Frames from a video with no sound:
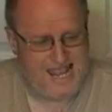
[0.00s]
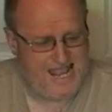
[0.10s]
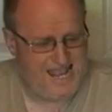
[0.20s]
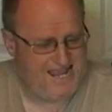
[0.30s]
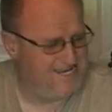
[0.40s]

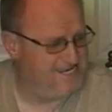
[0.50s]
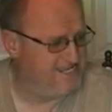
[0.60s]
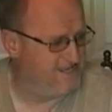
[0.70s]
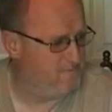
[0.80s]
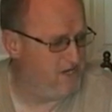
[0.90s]
and
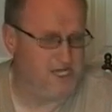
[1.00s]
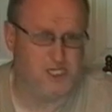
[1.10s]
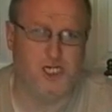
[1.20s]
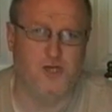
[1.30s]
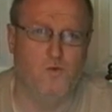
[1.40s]
the
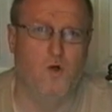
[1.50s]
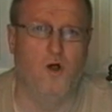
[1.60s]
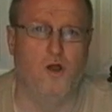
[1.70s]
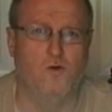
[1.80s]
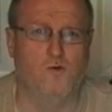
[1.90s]

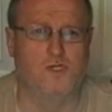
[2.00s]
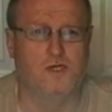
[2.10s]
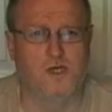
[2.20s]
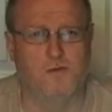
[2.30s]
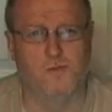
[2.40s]
PSG1
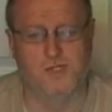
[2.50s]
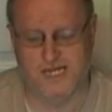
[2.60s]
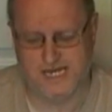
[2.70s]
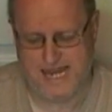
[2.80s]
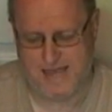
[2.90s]
also comes with
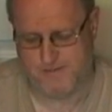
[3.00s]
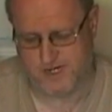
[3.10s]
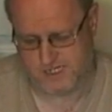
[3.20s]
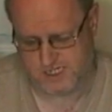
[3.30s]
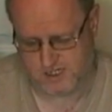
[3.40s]
an
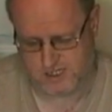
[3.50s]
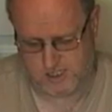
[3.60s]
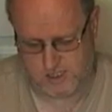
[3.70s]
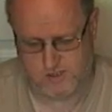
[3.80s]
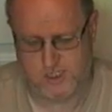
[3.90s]
adapter, so you
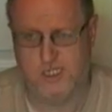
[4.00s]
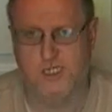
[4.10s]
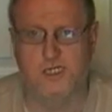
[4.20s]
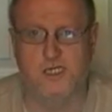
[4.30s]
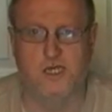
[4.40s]
can use
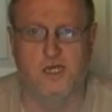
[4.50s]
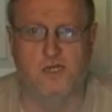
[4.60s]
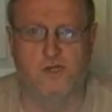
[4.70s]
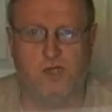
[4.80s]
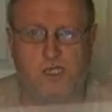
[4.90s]
this
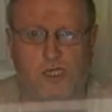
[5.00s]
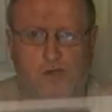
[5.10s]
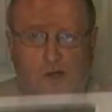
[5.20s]
tracer